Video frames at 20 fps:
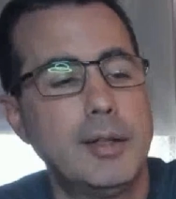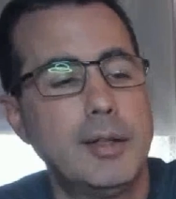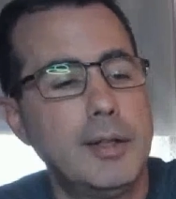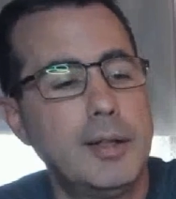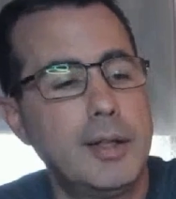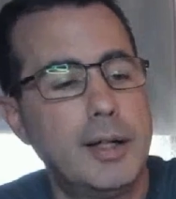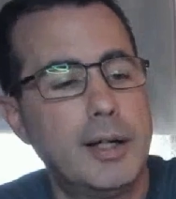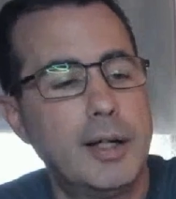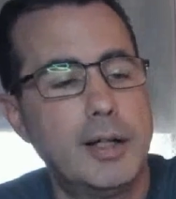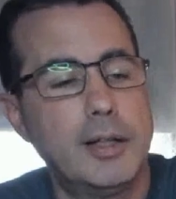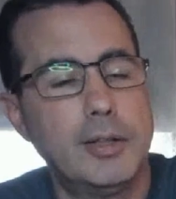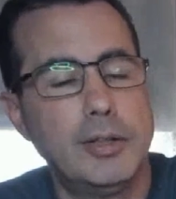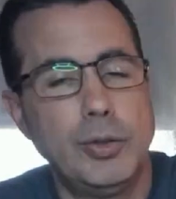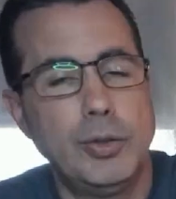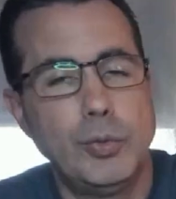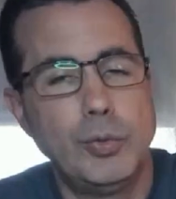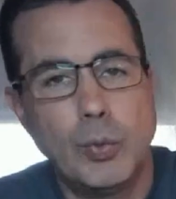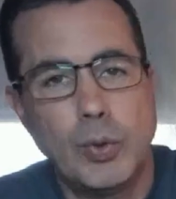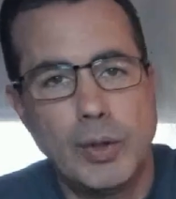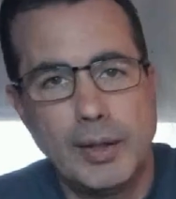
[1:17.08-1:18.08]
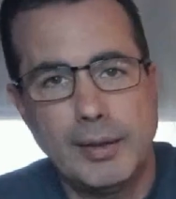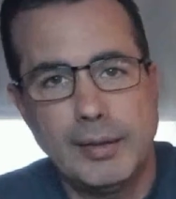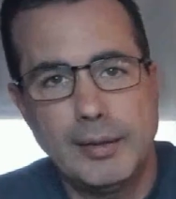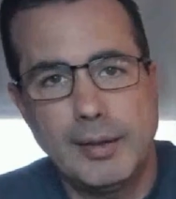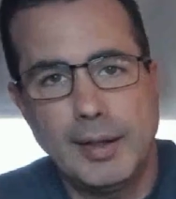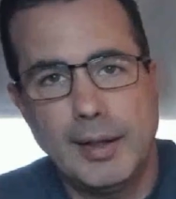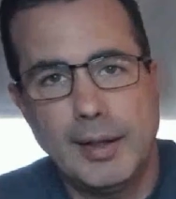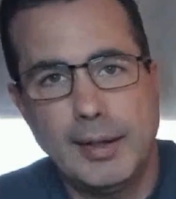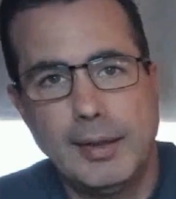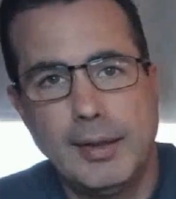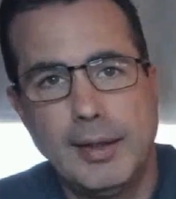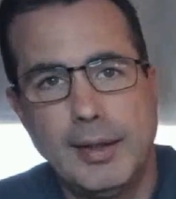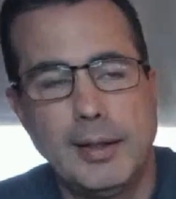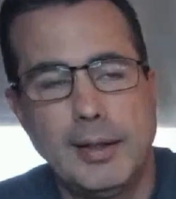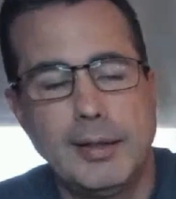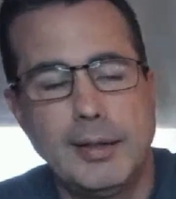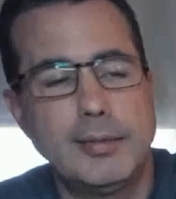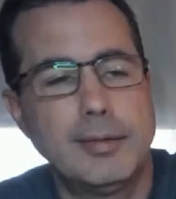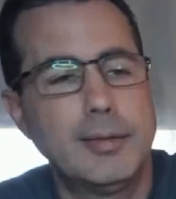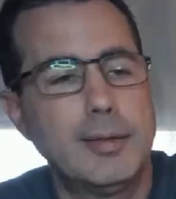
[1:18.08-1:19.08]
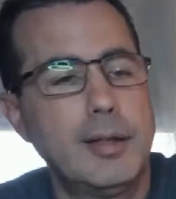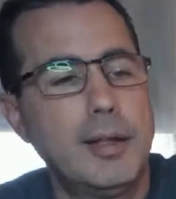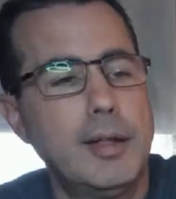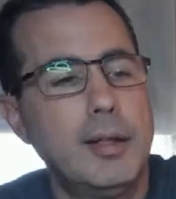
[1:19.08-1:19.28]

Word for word: Uh, you want to get this.